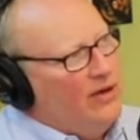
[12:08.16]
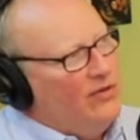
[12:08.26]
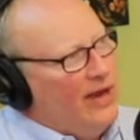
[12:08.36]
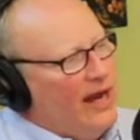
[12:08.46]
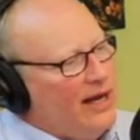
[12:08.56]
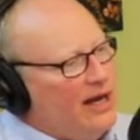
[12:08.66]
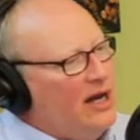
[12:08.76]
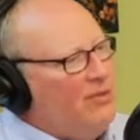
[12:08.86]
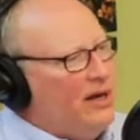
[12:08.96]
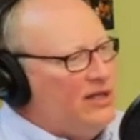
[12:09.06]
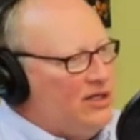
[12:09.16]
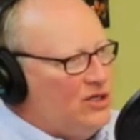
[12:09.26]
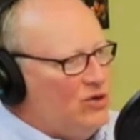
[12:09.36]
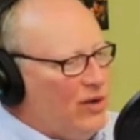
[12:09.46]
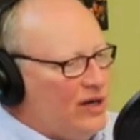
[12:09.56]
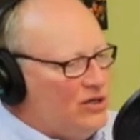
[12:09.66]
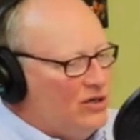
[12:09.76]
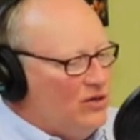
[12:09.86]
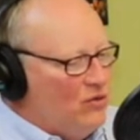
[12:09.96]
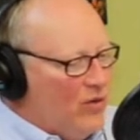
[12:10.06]
they had ended up in a
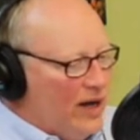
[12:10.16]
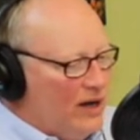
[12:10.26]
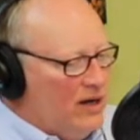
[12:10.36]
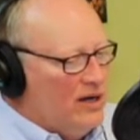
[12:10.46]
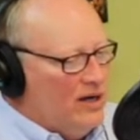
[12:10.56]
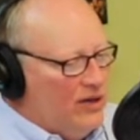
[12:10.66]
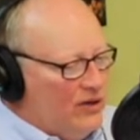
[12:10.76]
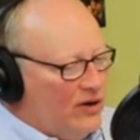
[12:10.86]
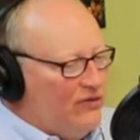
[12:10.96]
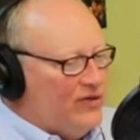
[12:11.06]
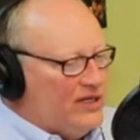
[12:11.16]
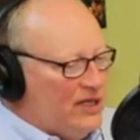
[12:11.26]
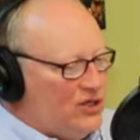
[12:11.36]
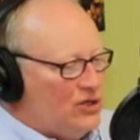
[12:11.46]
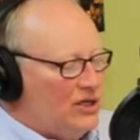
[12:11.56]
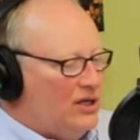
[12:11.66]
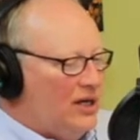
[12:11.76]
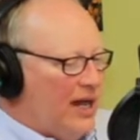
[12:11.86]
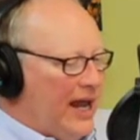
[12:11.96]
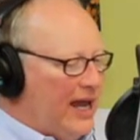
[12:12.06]
situation where their physician
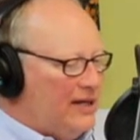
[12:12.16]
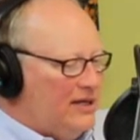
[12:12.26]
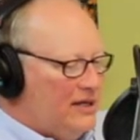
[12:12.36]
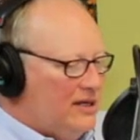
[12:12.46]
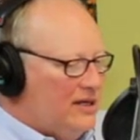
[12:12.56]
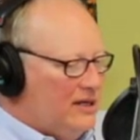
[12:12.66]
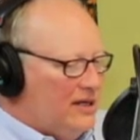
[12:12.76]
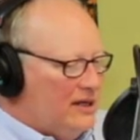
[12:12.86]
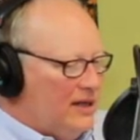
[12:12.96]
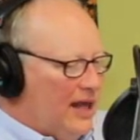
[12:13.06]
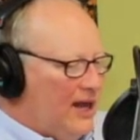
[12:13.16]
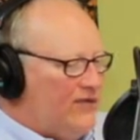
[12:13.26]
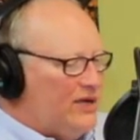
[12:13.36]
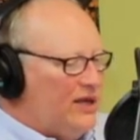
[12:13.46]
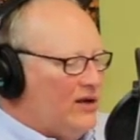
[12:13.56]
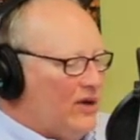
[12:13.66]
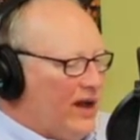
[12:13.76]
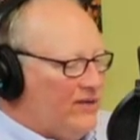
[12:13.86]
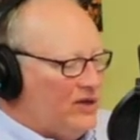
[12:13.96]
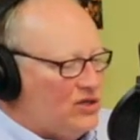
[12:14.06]
had left, and they were
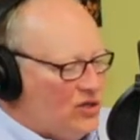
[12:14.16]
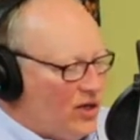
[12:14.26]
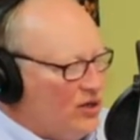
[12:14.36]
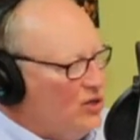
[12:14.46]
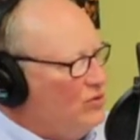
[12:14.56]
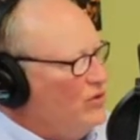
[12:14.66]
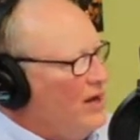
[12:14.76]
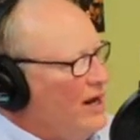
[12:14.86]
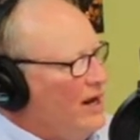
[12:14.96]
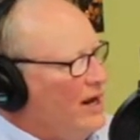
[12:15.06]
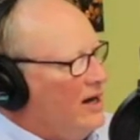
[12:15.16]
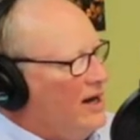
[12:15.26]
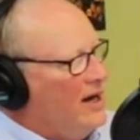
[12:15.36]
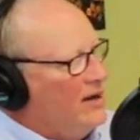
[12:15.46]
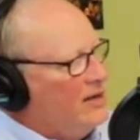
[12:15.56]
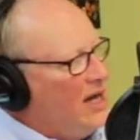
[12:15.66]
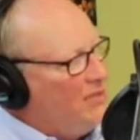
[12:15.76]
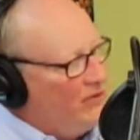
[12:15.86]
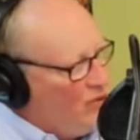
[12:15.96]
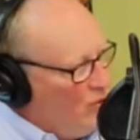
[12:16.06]
having to start a new type
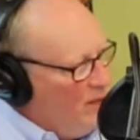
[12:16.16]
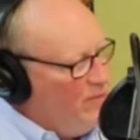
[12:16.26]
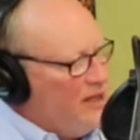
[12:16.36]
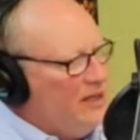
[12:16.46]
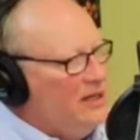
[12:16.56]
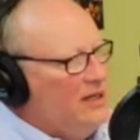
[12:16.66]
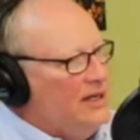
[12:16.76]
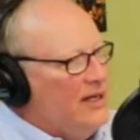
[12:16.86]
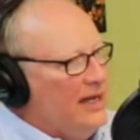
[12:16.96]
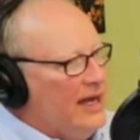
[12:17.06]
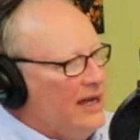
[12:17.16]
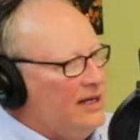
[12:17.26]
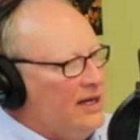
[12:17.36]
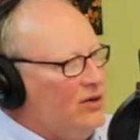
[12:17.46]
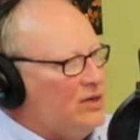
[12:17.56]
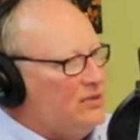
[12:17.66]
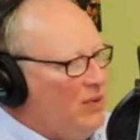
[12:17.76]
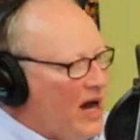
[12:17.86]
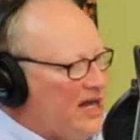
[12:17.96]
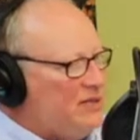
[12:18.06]
of treatment. And it was
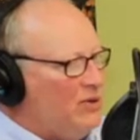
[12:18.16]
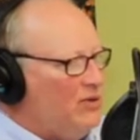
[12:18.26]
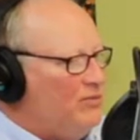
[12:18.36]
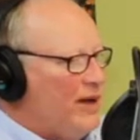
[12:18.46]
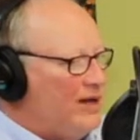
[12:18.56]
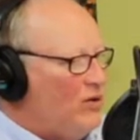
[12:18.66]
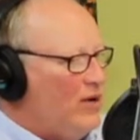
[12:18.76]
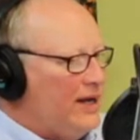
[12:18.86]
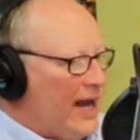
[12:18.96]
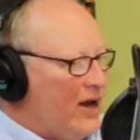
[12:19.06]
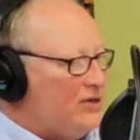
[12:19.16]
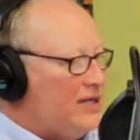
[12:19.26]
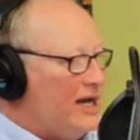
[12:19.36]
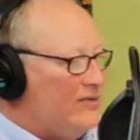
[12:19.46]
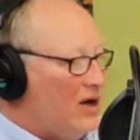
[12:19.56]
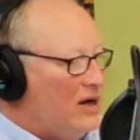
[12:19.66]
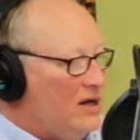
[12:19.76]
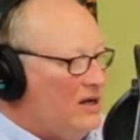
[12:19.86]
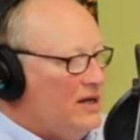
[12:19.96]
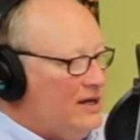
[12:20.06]
possible by going outside of our
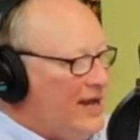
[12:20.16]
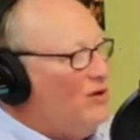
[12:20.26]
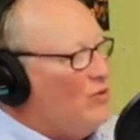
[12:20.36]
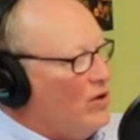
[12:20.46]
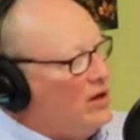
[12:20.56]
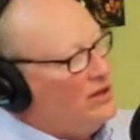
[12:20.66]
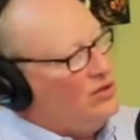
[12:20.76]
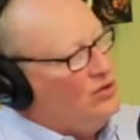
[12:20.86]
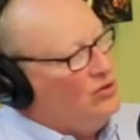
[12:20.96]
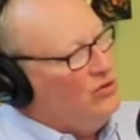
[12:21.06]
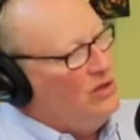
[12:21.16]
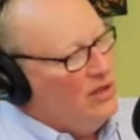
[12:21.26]
network to